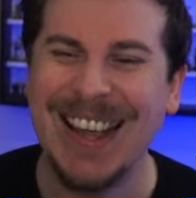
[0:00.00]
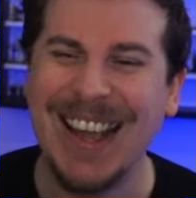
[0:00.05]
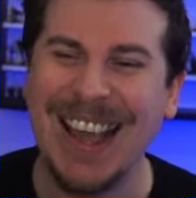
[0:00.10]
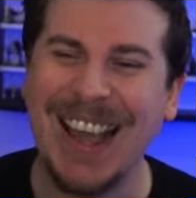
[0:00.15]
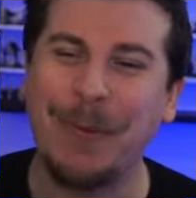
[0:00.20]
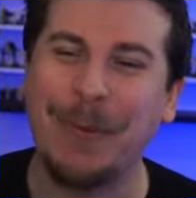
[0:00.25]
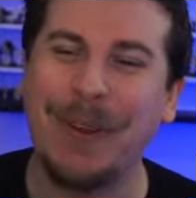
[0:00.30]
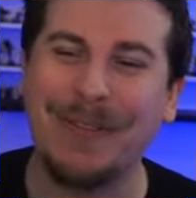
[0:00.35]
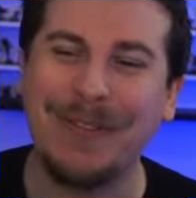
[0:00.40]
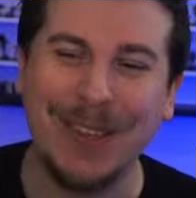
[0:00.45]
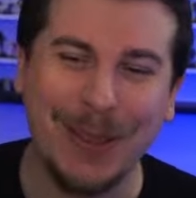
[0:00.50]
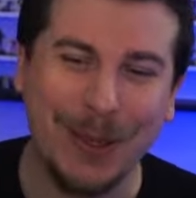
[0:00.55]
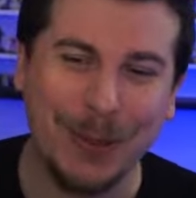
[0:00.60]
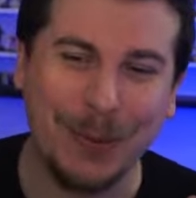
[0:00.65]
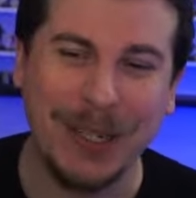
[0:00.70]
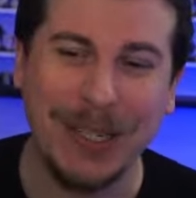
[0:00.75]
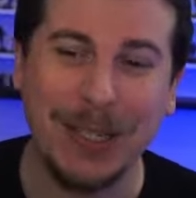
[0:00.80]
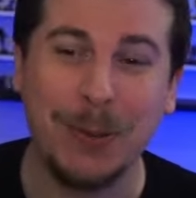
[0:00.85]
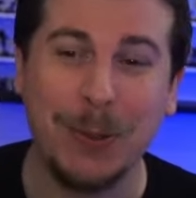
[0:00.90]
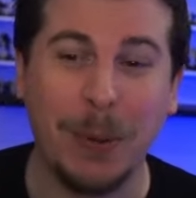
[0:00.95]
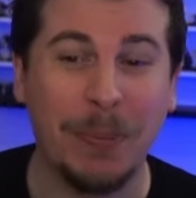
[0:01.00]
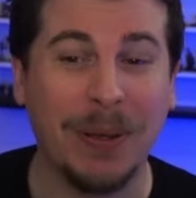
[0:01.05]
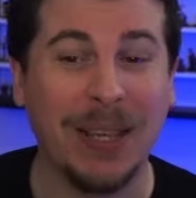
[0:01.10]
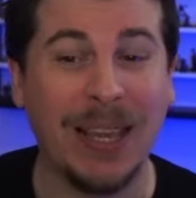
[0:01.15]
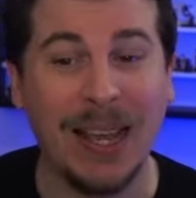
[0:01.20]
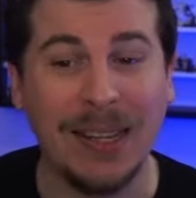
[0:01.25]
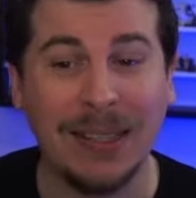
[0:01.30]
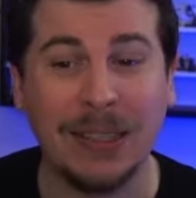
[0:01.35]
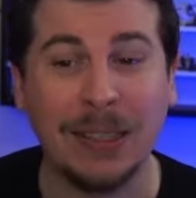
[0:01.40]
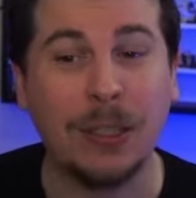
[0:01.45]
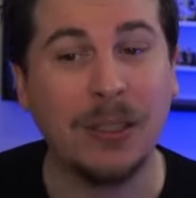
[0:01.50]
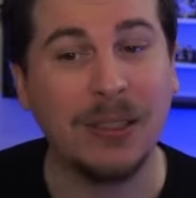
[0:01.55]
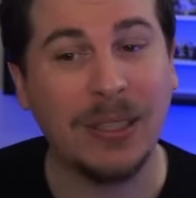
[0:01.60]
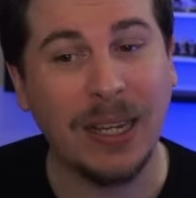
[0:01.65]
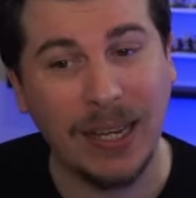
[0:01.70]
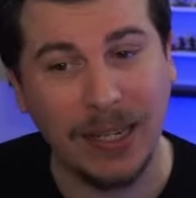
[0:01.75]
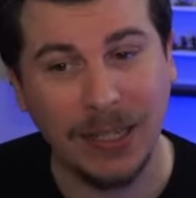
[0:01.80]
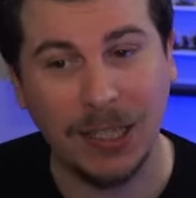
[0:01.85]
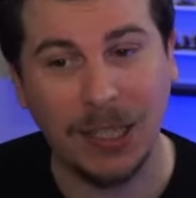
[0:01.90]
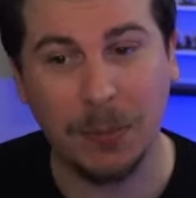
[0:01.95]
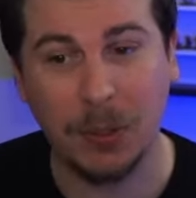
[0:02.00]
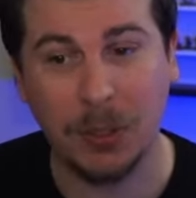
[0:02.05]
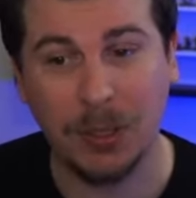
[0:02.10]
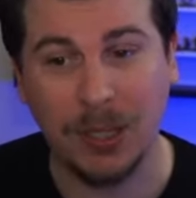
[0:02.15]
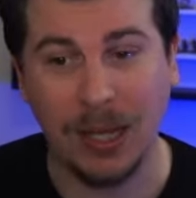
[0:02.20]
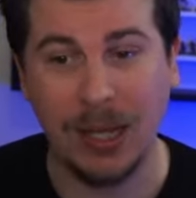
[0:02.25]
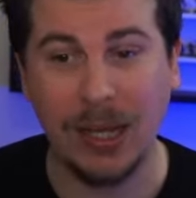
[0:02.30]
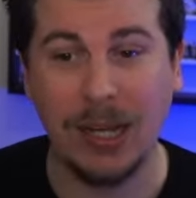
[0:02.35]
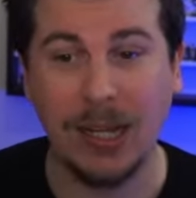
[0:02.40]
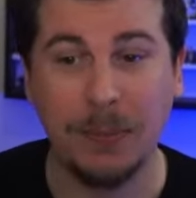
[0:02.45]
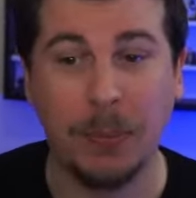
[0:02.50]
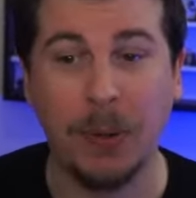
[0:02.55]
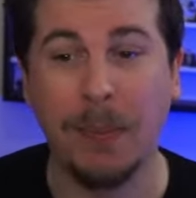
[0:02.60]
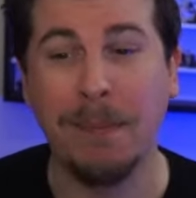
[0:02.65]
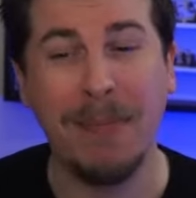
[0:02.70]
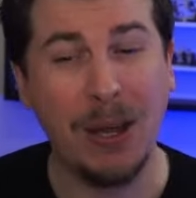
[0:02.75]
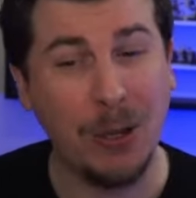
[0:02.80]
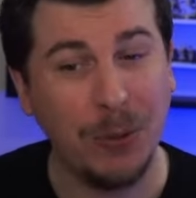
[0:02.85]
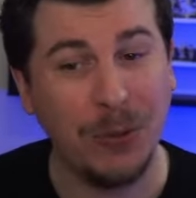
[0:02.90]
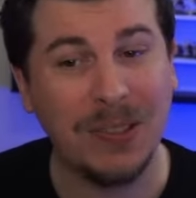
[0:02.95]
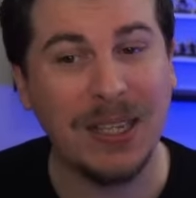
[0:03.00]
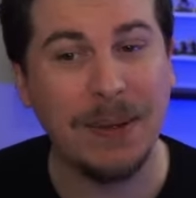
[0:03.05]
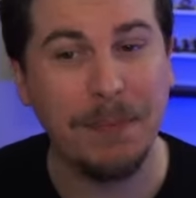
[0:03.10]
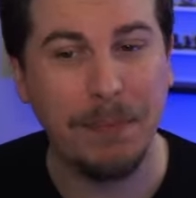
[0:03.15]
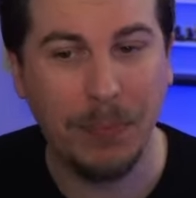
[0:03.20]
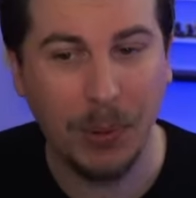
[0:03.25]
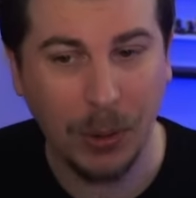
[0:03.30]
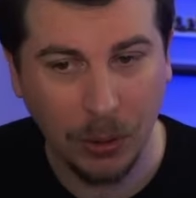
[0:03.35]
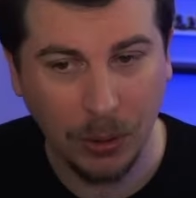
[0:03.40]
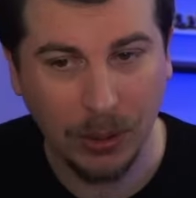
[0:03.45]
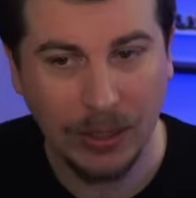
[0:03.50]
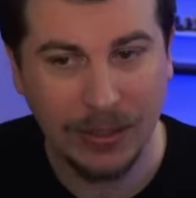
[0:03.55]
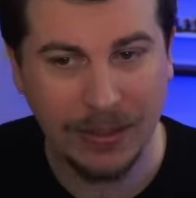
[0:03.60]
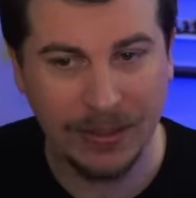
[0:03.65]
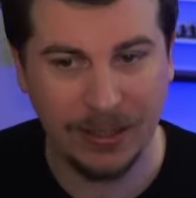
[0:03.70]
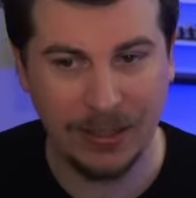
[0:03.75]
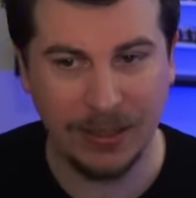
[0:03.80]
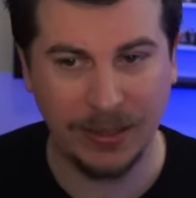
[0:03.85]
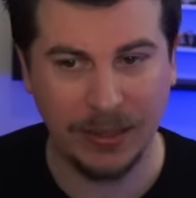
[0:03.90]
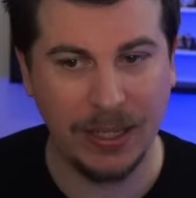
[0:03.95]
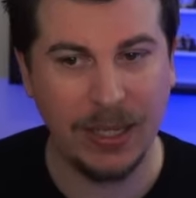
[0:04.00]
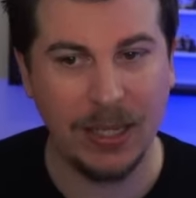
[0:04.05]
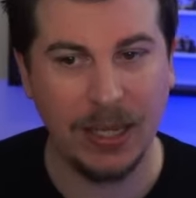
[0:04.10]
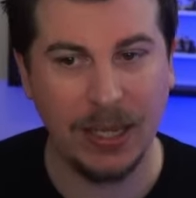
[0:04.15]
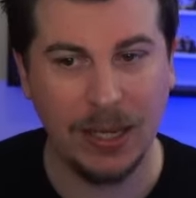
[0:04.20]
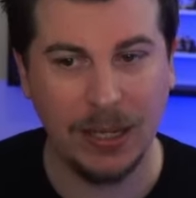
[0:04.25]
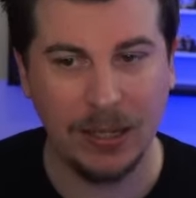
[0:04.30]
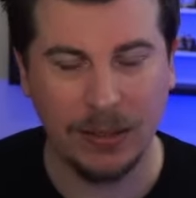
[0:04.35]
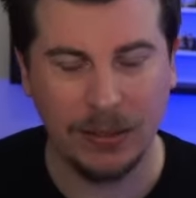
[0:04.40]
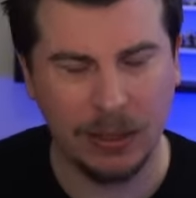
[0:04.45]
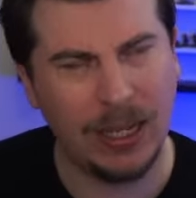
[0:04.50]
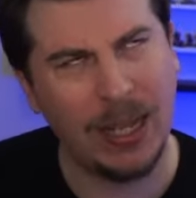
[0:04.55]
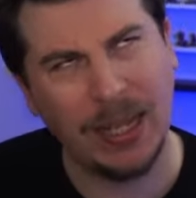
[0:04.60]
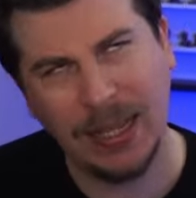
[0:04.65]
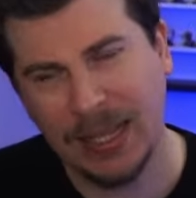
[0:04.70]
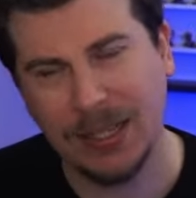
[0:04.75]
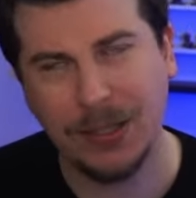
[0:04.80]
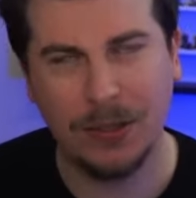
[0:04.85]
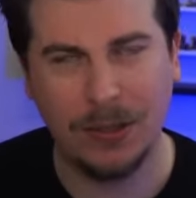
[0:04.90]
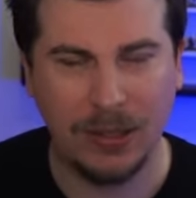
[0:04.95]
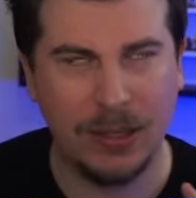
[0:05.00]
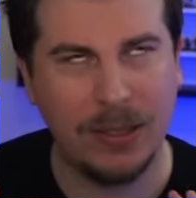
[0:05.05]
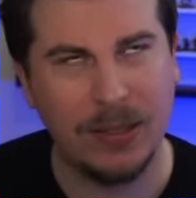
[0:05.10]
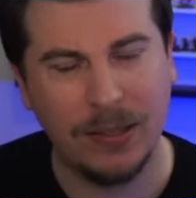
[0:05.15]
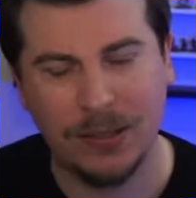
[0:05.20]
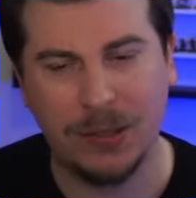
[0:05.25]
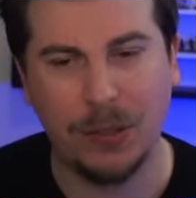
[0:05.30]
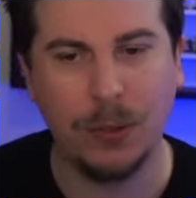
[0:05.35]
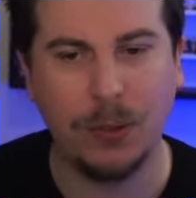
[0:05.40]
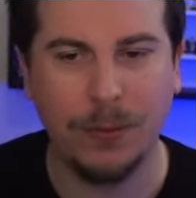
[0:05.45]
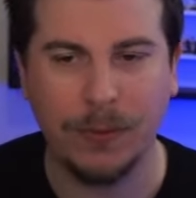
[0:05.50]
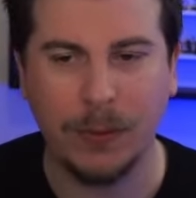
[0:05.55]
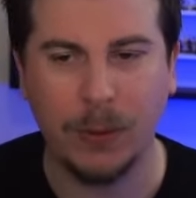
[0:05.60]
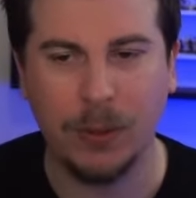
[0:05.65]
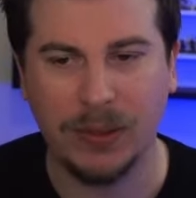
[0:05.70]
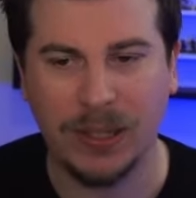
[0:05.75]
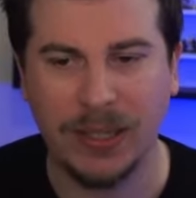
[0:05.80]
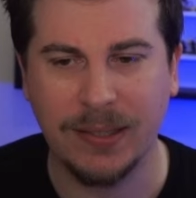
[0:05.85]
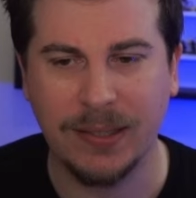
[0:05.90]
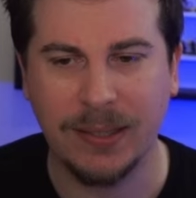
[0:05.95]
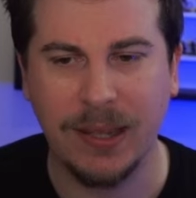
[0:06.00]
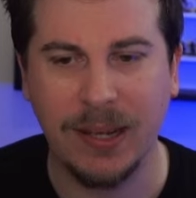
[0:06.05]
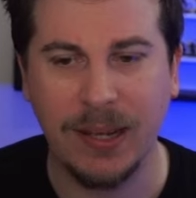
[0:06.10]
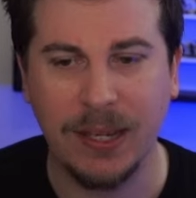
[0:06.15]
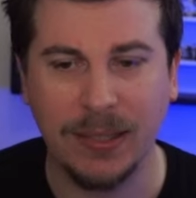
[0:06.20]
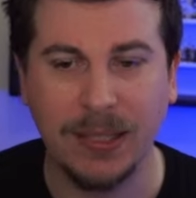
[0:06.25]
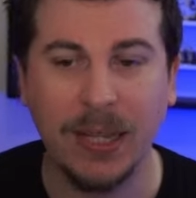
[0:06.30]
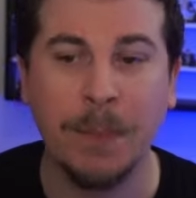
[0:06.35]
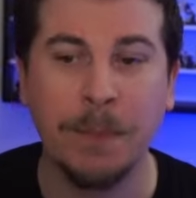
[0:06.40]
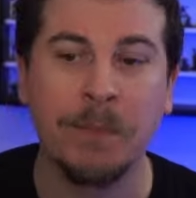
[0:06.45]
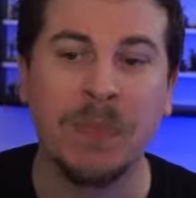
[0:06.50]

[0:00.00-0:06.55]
We have the 3-drop again, a good inkable card, but most importantly, I guess it's twofold card.